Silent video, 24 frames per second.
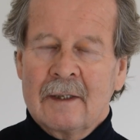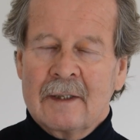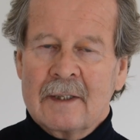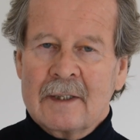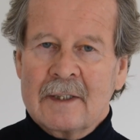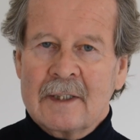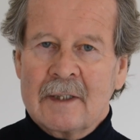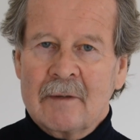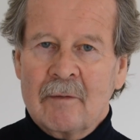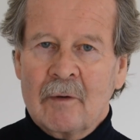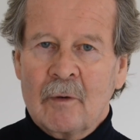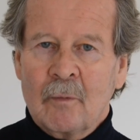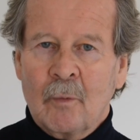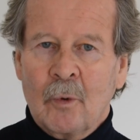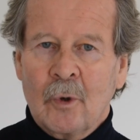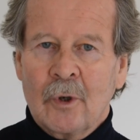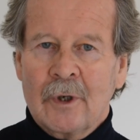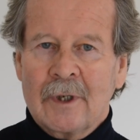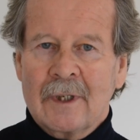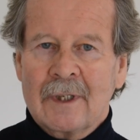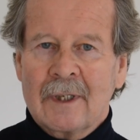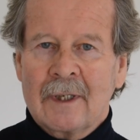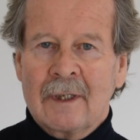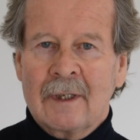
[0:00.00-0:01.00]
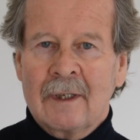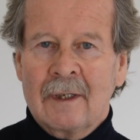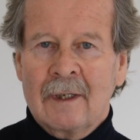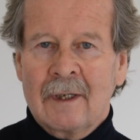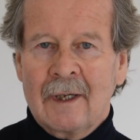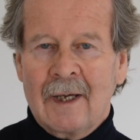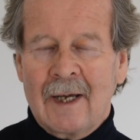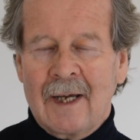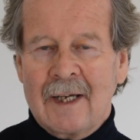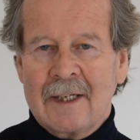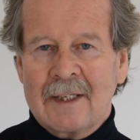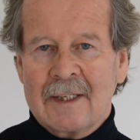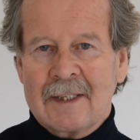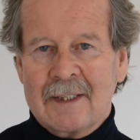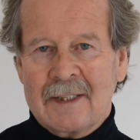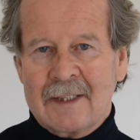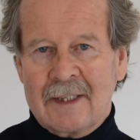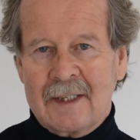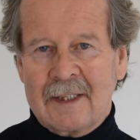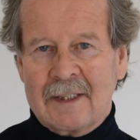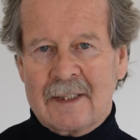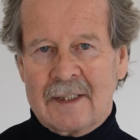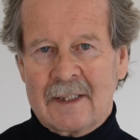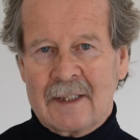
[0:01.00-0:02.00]
the Civil War in the
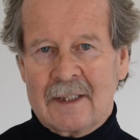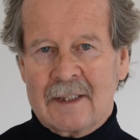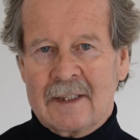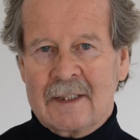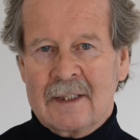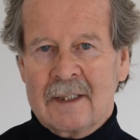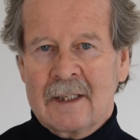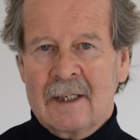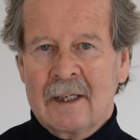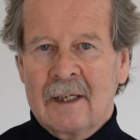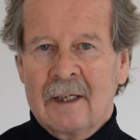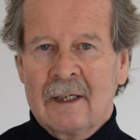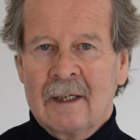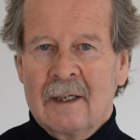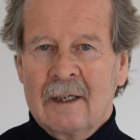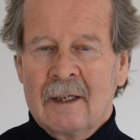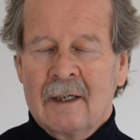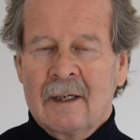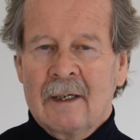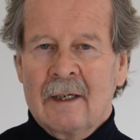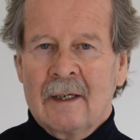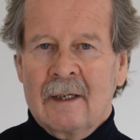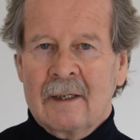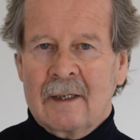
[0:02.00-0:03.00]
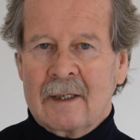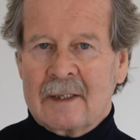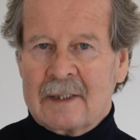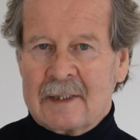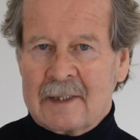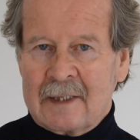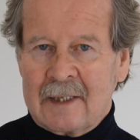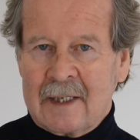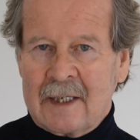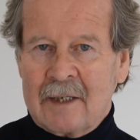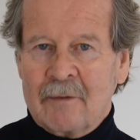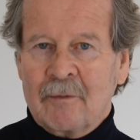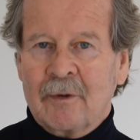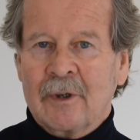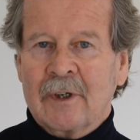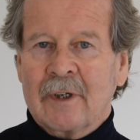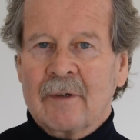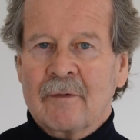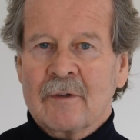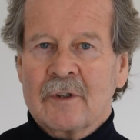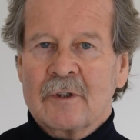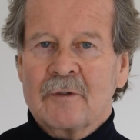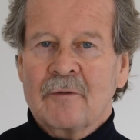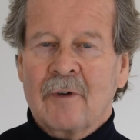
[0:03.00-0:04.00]
1860s that slavery
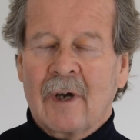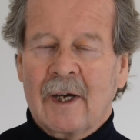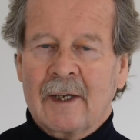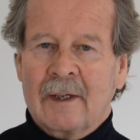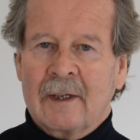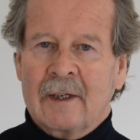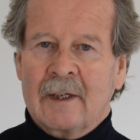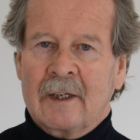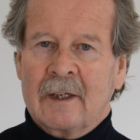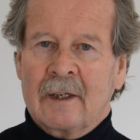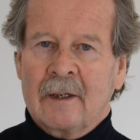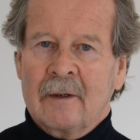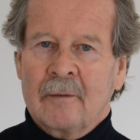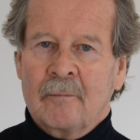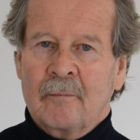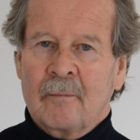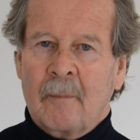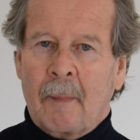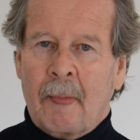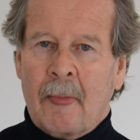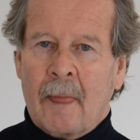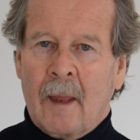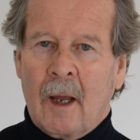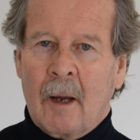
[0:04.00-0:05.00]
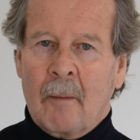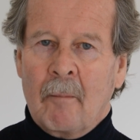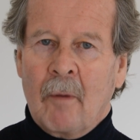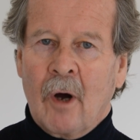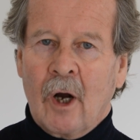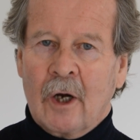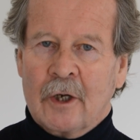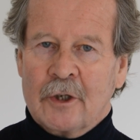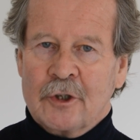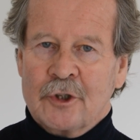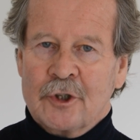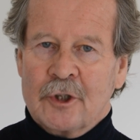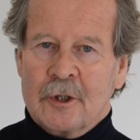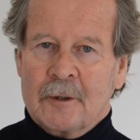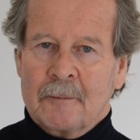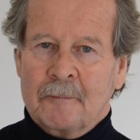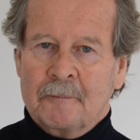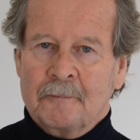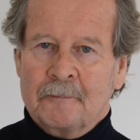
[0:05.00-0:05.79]
was finally abolished.